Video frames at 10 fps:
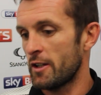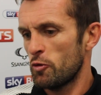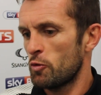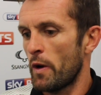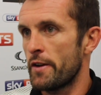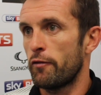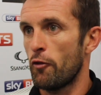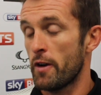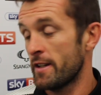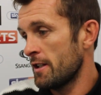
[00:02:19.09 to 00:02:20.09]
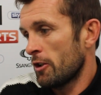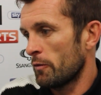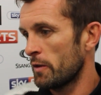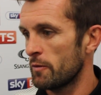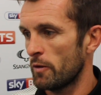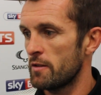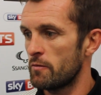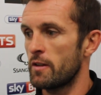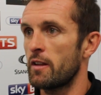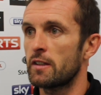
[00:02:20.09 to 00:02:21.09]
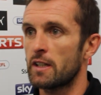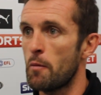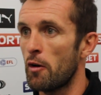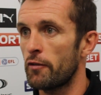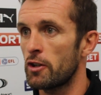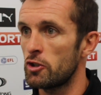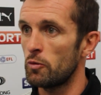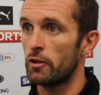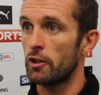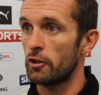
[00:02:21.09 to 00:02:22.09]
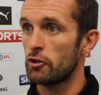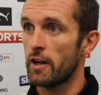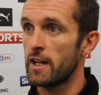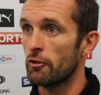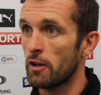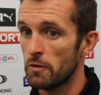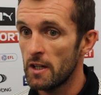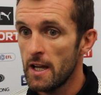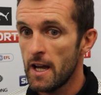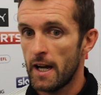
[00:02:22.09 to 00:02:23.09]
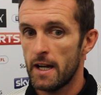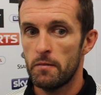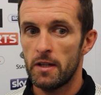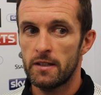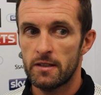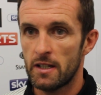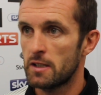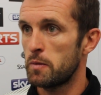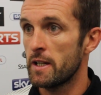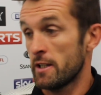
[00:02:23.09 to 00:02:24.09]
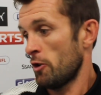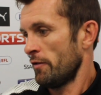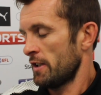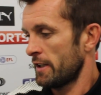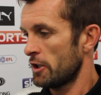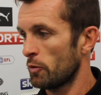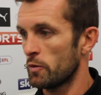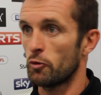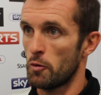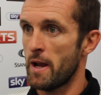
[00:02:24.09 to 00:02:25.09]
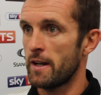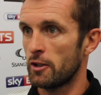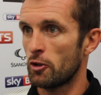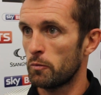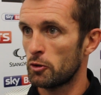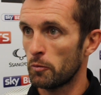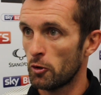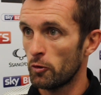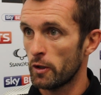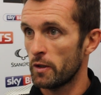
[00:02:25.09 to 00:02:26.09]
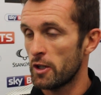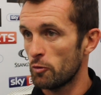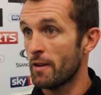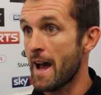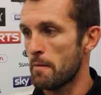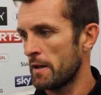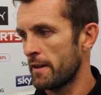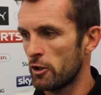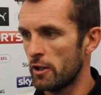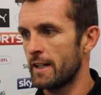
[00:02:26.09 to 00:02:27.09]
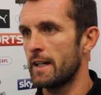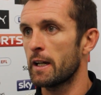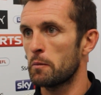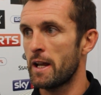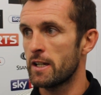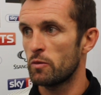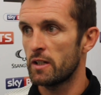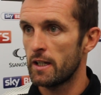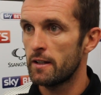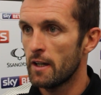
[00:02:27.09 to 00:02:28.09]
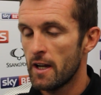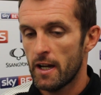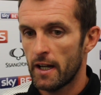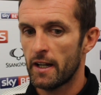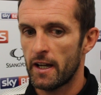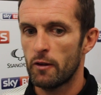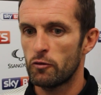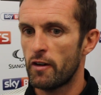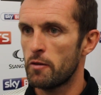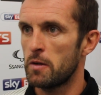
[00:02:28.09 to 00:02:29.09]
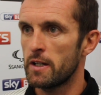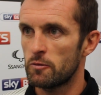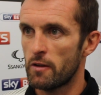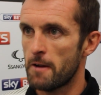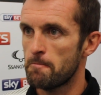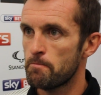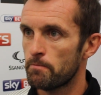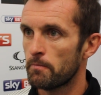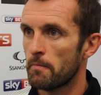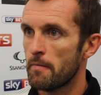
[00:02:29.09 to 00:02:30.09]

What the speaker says: So it was wonderful. And look, when things come off that you do on the training ground, it's pleasing. Obviously, I didn't know he was going to bend it top corner. We didn't do that, but the little link plays we did, and I was very pleased with that.